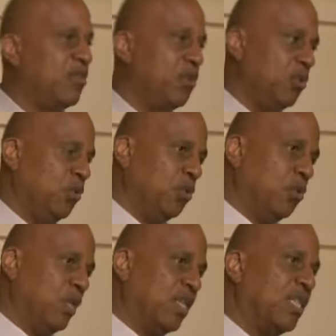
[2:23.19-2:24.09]
do
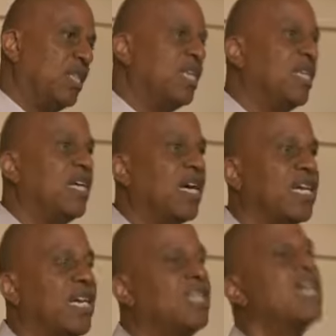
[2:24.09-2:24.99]
what they did
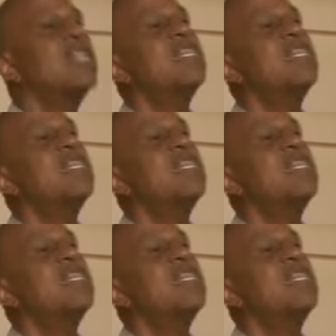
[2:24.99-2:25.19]
again,